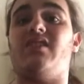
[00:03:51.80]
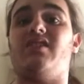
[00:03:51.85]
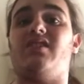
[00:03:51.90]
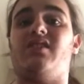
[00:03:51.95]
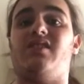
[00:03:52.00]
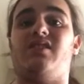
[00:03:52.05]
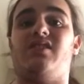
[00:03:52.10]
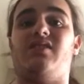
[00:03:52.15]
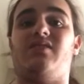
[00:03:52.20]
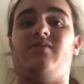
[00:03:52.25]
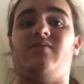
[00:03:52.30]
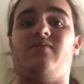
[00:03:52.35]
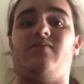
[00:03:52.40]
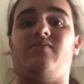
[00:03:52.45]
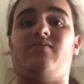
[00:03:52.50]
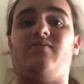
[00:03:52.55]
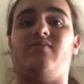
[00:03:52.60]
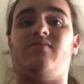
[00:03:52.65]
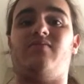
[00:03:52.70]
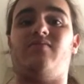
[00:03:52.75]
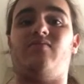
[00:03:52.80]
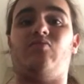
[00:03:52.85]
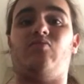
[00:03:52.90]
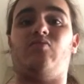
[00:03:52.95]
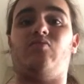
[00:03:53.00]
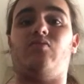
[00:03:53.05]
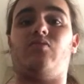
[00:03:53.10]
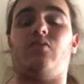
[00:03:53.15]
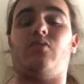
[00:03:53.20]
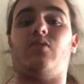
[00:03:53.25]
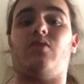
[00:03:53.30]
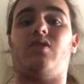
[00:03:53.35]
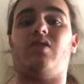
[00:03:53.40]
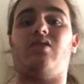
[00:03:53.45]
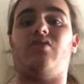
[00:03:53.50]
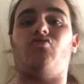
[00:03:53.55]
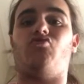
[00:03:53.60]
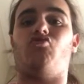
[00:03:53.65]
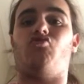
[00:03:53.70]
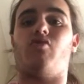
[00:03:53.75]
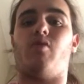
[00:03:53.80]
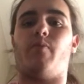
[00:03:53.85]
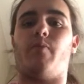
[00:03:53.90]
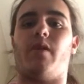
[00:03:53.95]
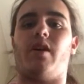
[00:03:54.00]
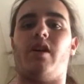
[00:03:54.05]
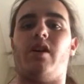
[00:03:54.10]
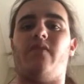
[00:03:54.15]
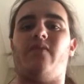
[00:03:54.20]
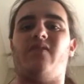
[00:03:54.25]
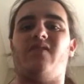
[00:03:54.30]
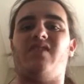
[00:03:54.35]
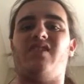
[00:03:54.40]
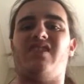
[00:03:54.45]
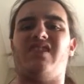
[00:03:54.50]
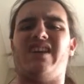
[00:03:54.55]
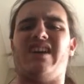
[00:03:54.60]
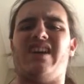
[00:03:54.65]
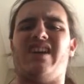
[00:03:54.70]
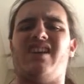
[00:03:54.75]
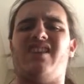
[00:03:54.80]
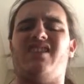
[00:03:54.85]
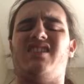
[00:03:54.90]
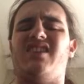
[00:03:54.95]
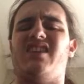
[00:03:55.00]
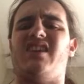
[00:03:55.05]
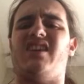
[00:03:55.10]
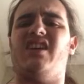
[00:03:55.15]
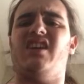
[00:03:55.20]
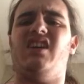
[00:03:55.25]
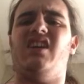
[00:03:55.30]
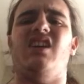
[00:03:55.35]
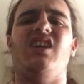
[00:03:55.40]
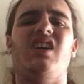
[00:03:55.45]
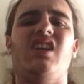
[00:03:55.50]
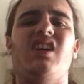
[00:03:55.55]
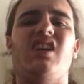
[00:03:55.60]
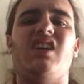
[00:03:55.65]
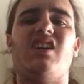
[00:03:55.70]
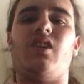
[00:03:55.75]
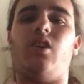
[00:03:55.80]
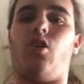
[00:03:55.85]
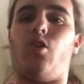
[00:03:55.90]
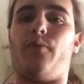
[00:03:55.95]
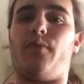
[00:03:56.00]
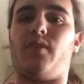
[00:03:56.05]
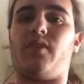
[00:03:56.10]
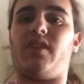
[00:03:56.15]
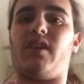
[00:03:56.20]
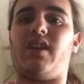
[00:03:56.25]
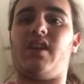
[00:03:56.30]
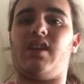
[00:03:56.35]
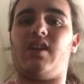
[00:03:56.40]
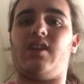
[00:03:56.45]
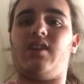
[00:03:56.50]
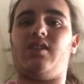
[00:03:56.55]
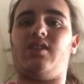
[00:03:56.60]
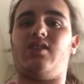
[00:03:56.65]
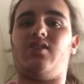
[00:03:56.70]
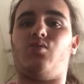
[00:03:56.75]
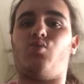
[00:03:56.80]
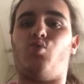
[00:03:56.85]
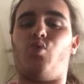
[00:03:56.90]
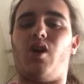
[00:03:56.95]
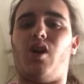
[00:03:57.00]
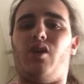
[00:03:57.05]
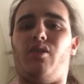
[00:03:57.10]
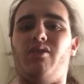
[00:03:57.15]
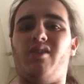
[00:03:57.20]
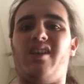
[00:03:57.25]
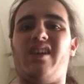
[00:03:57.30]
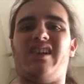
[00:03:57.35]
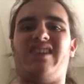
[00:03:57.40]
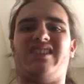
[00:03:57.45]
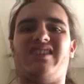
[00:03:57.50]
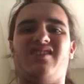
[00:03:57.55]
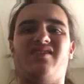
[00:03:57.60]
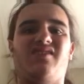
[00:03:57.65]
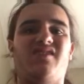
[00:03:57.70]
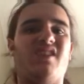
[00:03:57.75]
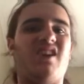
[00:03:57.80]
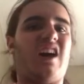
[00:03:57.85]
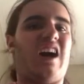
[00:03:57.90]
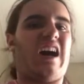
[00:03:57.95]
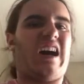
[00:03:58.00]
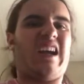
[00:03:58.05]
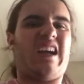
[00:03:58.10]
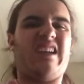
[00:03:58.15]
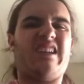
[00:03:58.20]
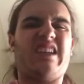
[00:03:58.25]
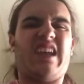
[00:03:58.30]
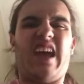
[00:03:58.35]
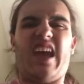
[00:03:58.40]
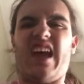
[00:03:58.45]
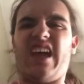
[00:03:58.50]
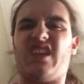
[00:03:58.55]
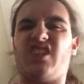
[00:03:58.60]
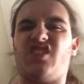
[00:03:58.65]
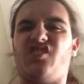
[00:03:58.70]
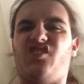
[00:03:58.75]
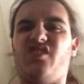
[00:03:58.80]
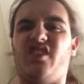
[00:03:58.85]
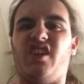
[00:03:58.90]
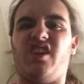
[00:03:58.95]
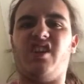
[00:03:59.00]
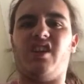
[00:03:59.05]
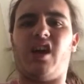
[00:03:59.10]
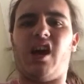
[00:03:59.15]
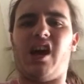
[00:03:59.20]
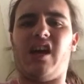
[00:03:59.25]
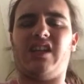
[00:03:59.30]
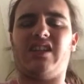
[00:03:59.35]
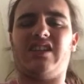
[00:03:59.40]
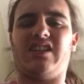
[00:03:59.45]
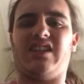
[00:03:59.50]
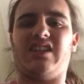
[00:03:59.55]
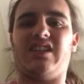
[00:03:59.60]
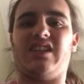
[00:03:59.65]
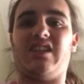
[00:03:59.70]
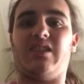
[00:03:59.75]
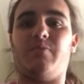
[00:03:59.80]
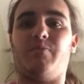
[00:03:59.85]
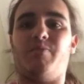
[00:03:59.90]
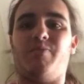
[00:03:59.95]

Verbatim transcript: it's a ripoff to, to Over the Hedge. Well, it's not. It's actually not, since it's